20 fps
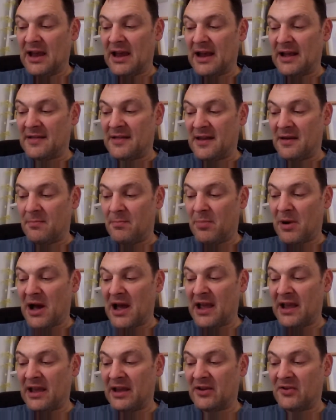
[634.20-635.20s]
and that
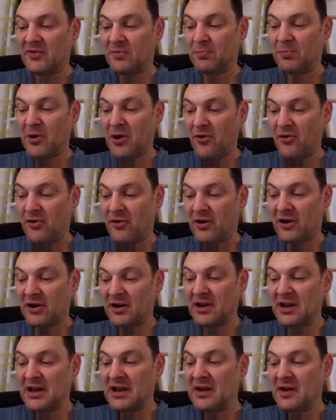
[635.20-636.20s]
by his power
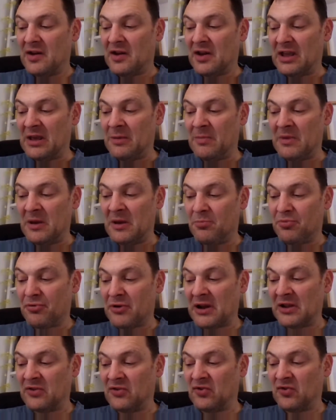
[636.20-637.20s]
he may
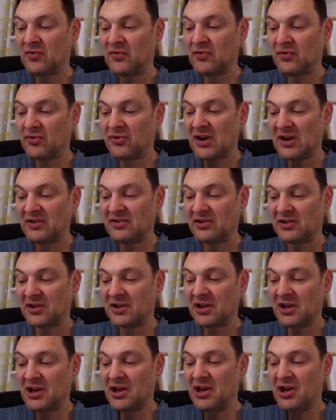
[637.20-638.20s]
bring to fruition